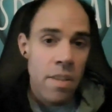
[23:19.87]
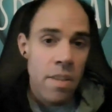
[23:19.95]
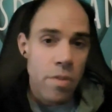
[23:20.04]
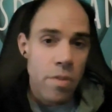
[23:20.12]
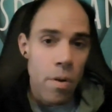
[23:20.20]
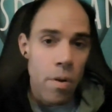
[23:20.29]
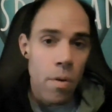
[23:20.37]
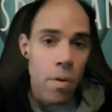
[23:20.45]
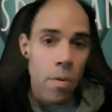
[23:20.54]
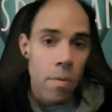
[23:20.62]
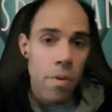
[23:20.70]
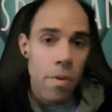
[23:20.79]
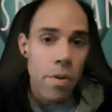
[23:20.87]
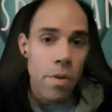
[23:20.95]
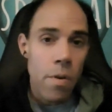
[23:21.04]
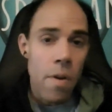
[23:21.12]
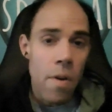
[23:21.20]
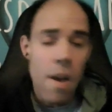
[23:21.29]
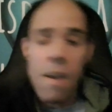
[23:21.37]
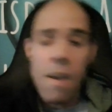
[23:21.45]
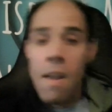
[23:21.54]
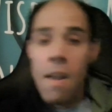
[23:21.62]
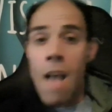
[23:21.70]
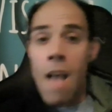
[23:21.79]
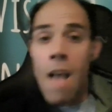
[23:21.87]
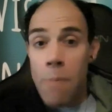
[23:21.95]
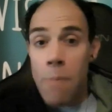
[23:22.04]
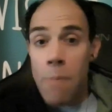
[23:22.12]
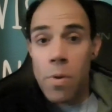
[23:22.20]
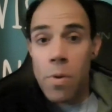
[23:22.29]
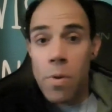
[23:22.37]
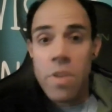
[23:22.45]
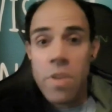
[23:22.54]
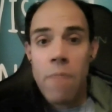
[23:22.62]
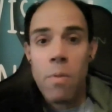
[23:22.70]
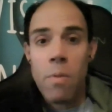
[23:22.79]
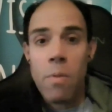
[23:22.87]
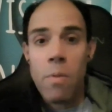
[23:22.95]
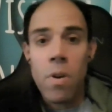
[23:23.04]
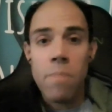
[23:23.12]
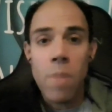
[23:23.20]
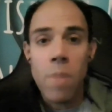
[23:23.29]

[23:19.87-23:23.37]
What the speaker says: So, Happy New Year to everyone.